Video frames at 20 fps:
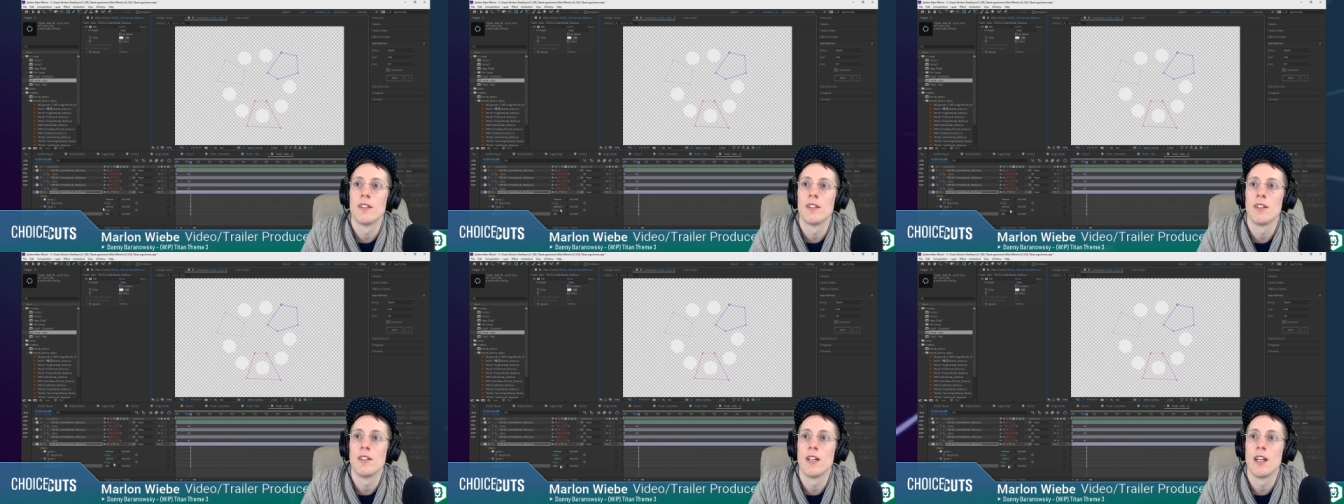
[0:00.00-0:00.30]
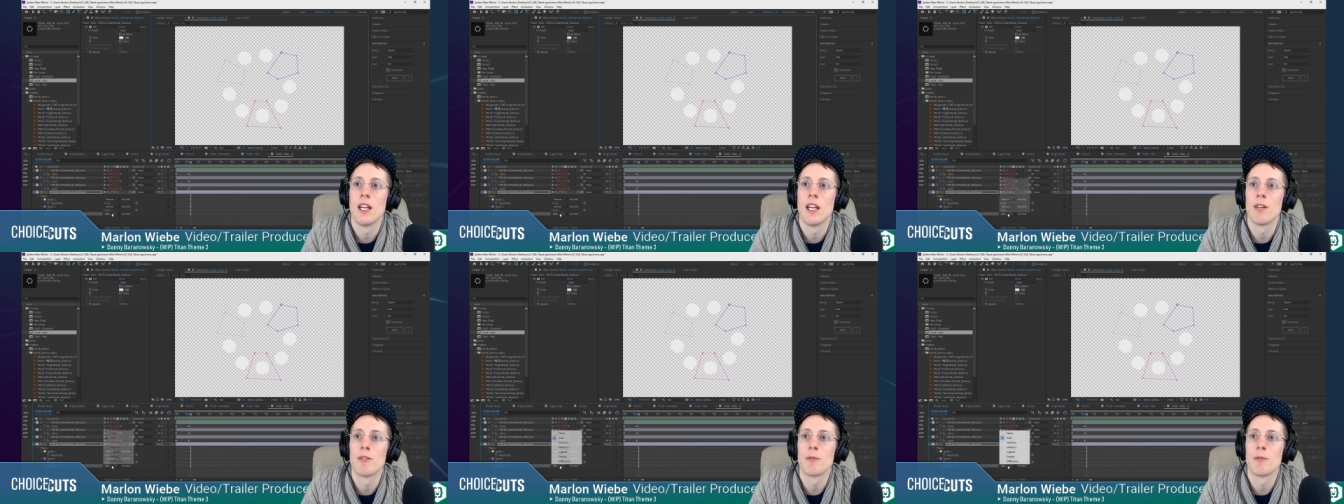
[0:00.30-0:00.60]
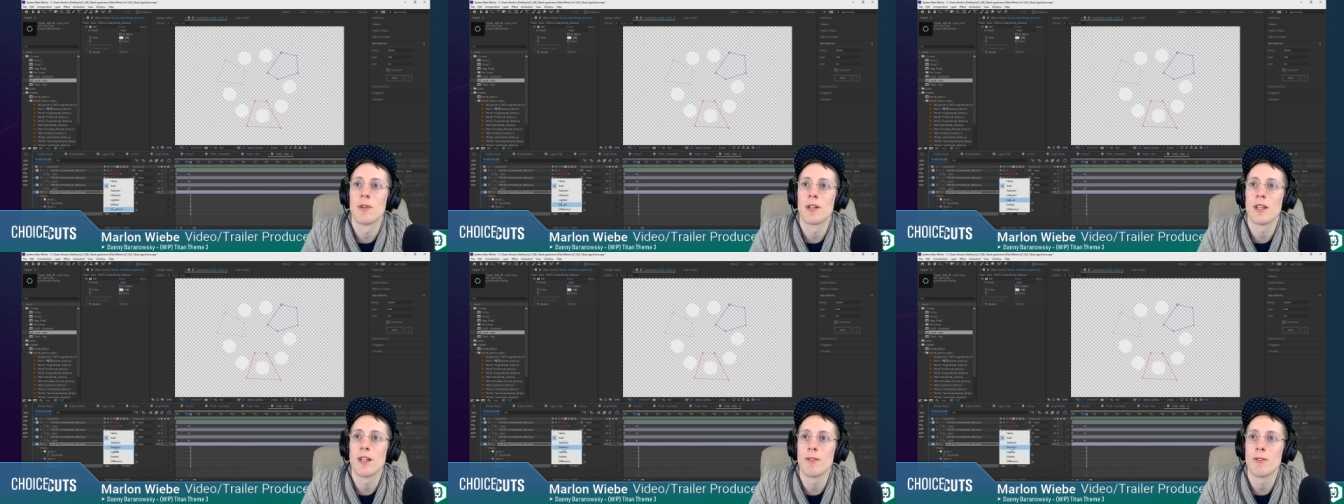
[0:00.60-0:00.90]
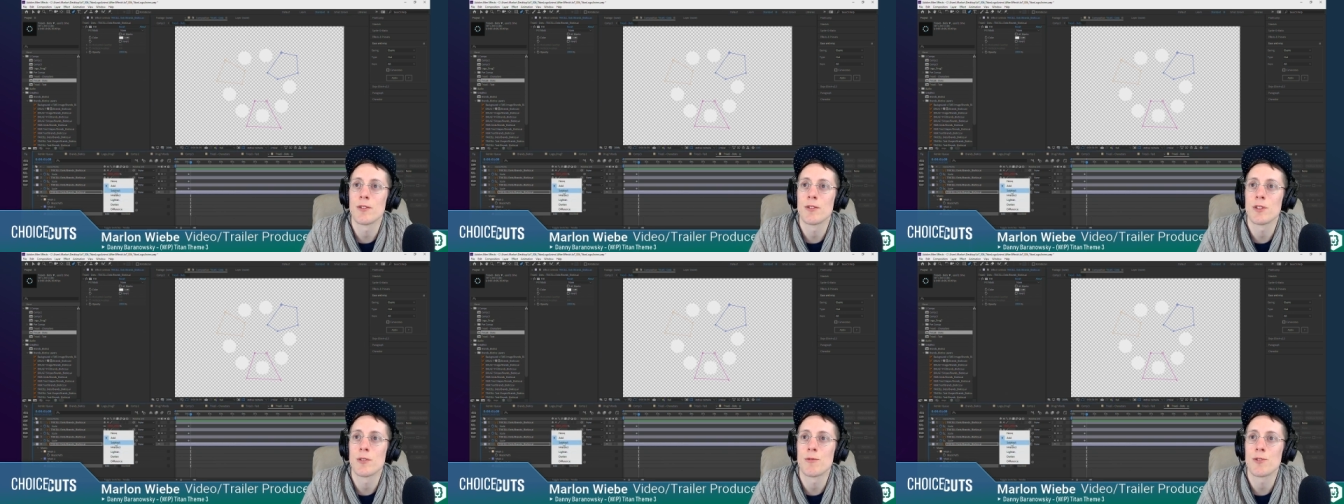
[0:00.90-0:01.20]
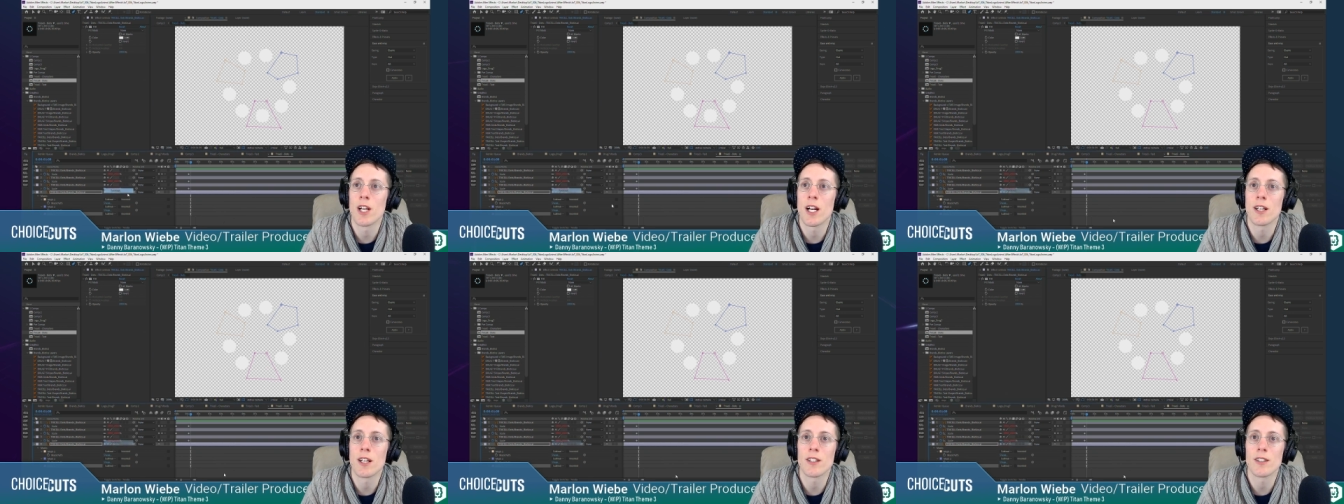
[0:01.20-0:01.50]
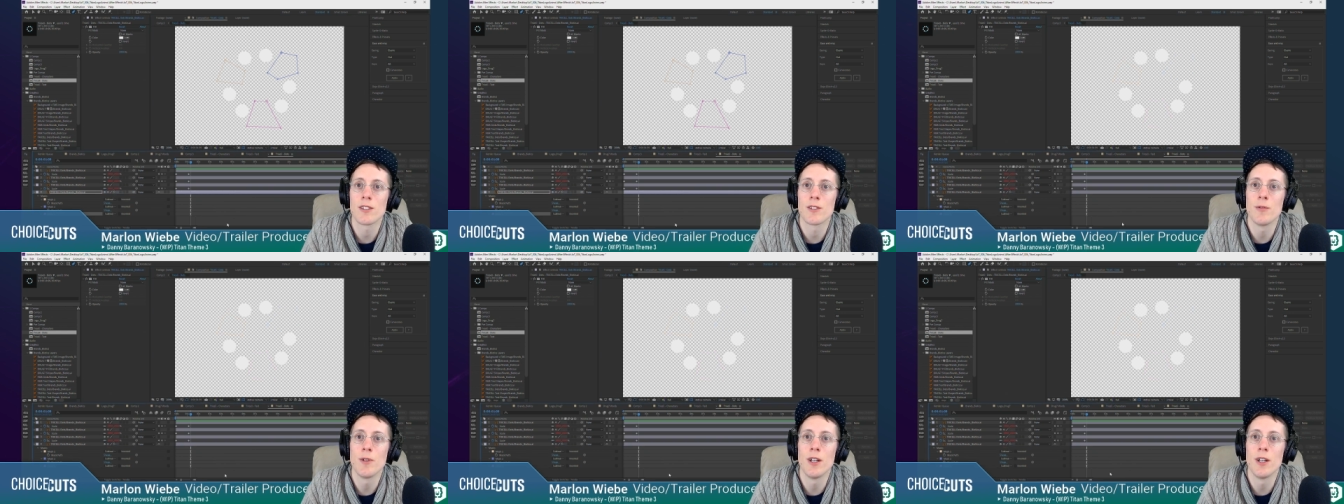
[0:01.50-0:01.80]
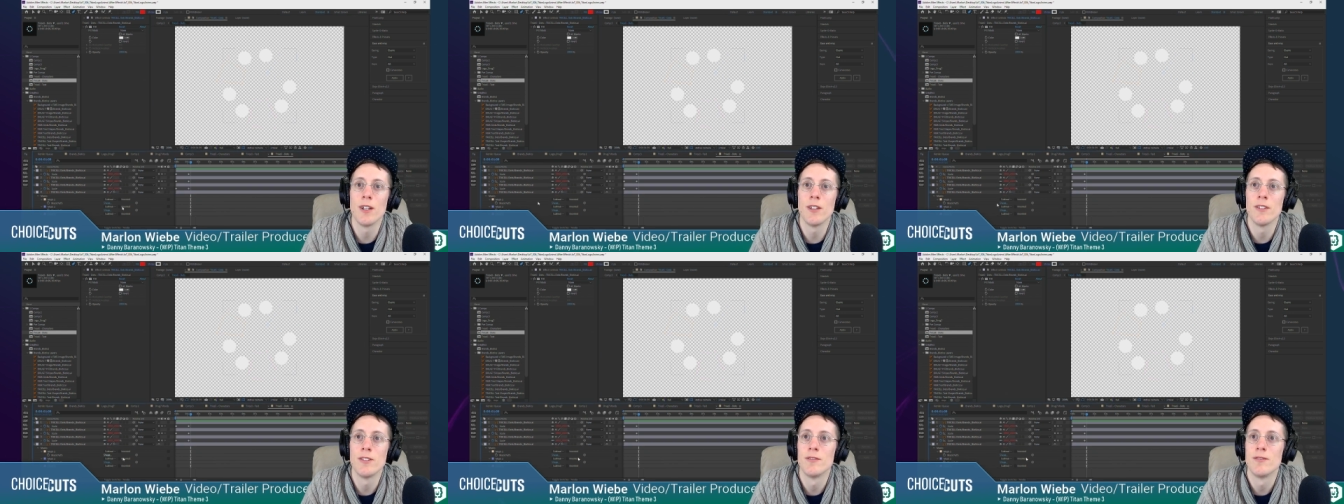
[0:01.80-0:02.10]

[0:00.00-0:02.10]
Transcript: And we'll make that one subtract as well.